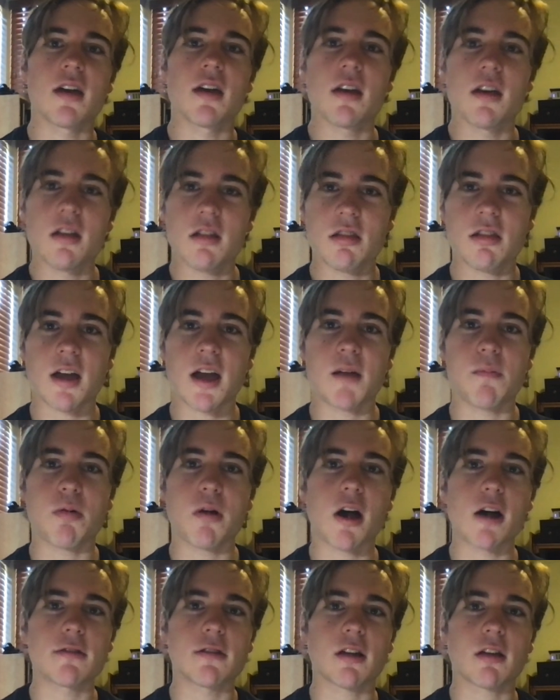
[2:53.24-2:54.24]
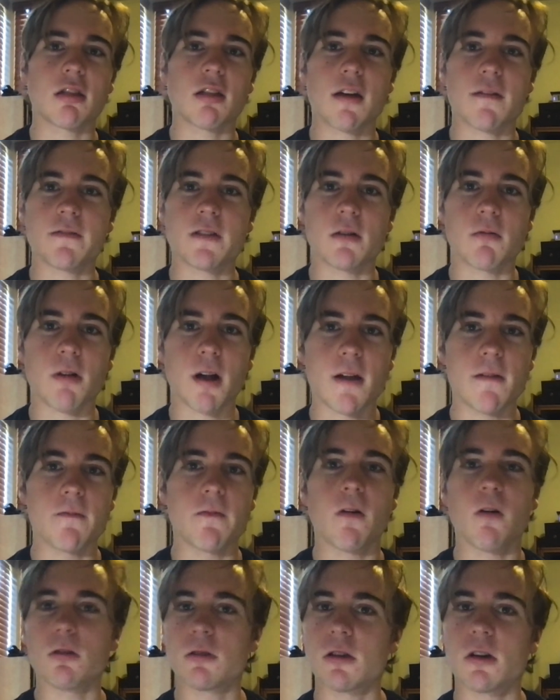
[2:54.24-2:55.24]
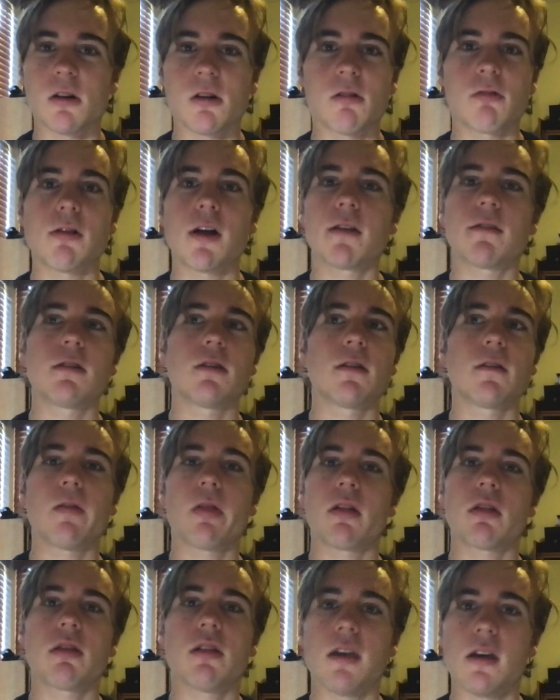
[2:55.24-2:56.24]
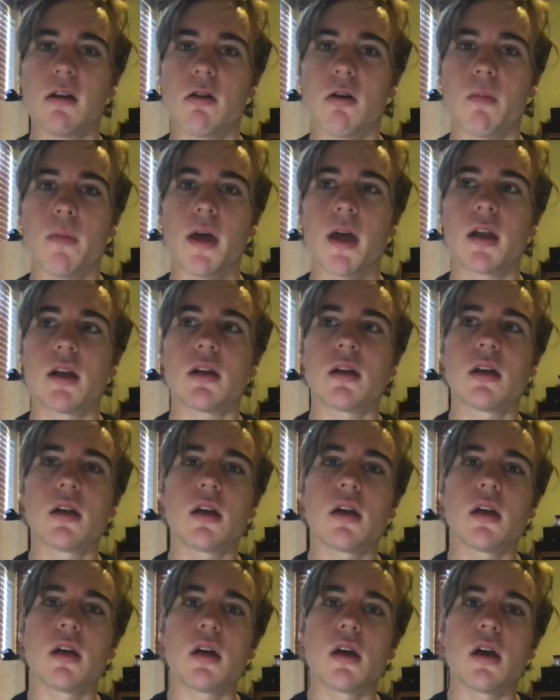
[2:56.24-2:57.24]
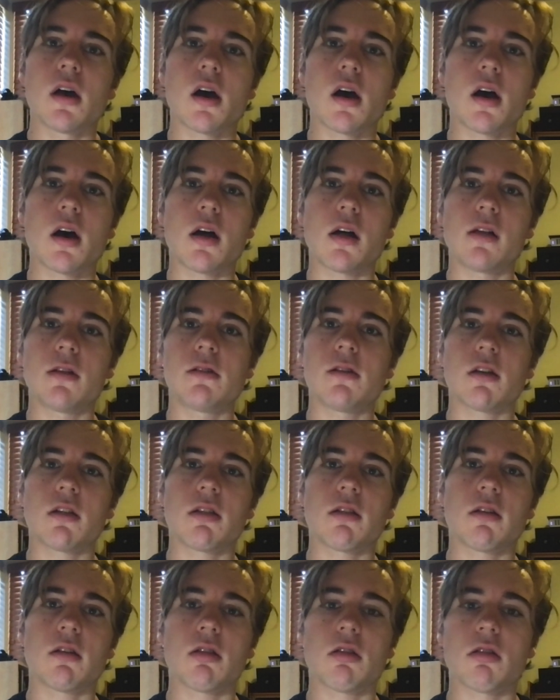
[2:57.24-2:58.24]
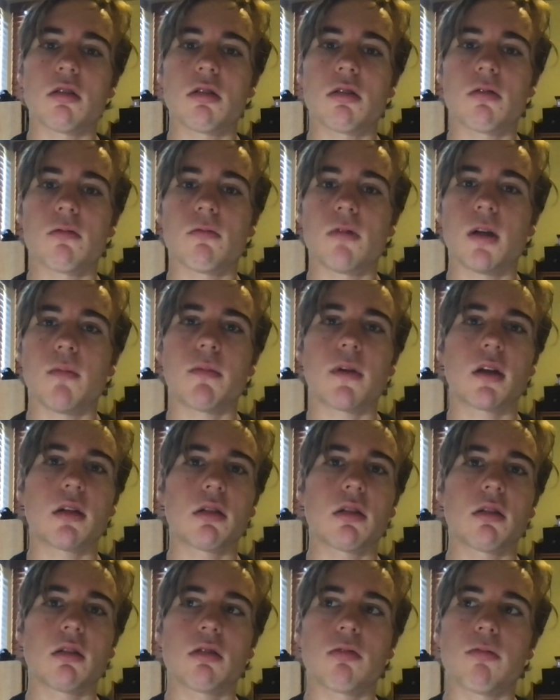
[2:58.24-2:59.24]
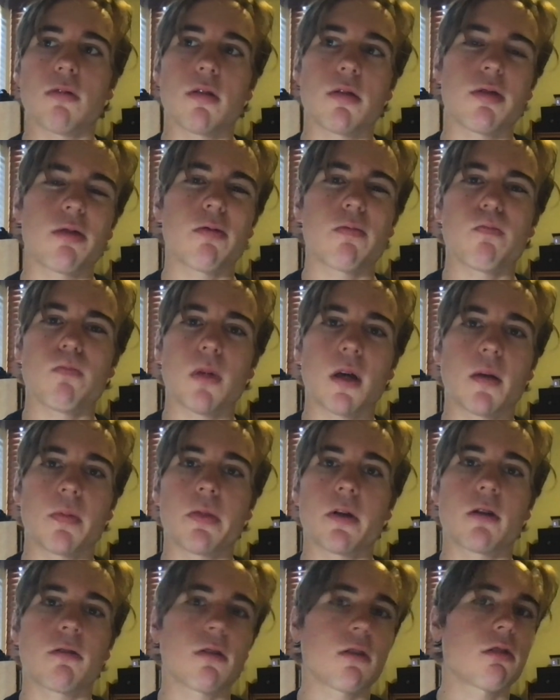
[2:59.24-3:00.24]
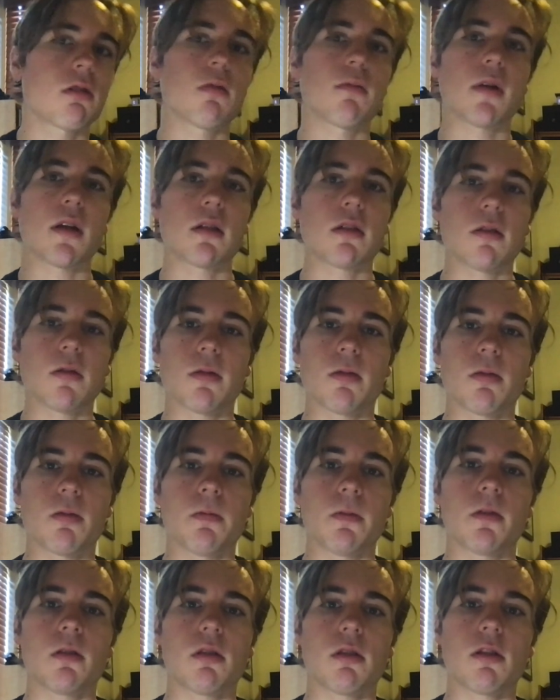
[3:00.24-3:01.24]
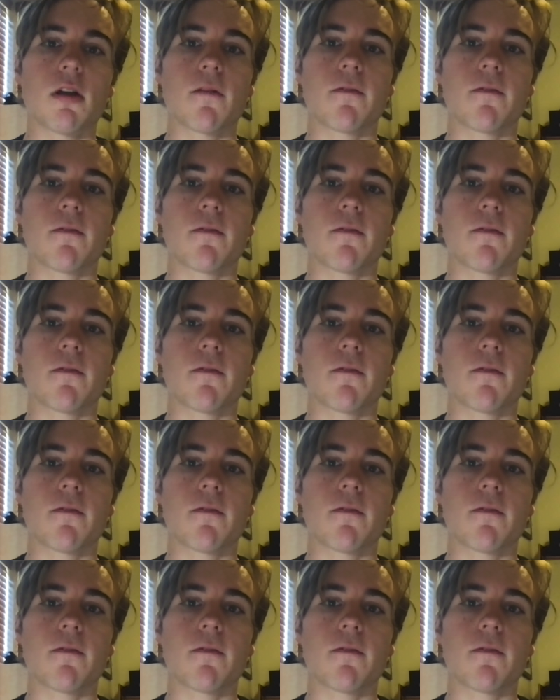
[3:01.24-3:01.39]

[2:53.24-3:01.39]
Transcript: side projects left and right. Volto, Legend of the Seagull Men, Justin's remixes with like the Crystal Method and stuff